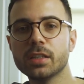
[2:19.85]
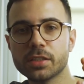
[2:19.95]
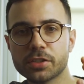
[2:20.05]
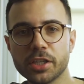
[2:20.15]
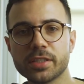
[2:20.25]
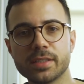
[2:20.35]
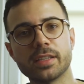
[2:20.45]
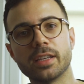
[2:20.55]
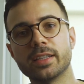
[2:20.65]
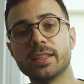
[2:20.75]

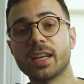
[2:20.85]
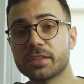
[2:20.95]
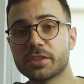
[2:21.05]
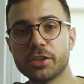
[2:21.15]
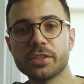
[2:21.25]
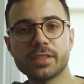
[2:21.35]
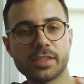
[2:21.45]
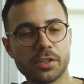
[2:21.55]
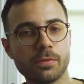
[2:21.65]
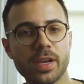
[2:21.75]
certainty in uncertain
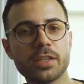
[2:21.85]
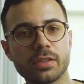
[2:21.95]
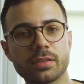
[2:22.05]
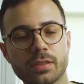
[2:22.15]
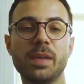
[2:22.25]
situations.